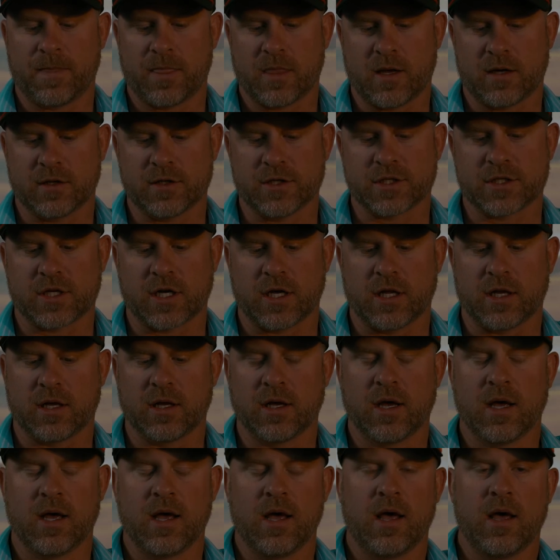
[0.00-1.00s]
I'm just gonna
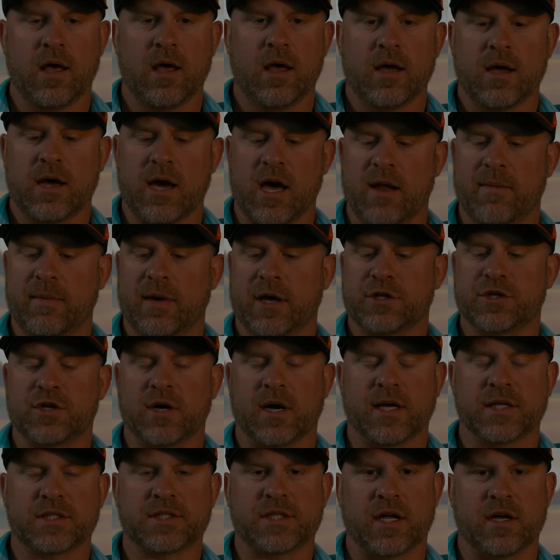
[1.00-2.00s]
kind of make sure
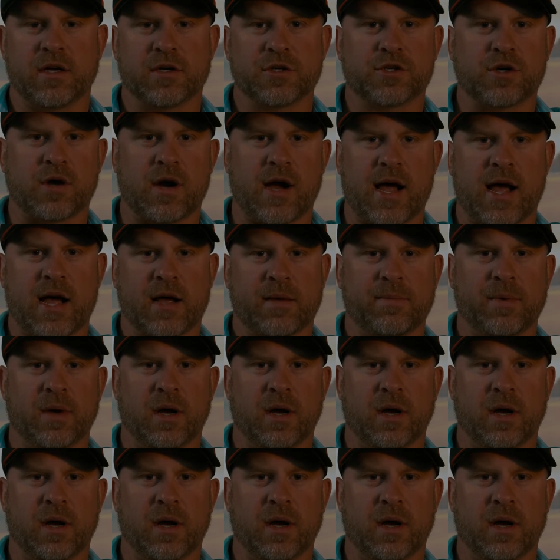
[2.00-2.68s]
I stay on track.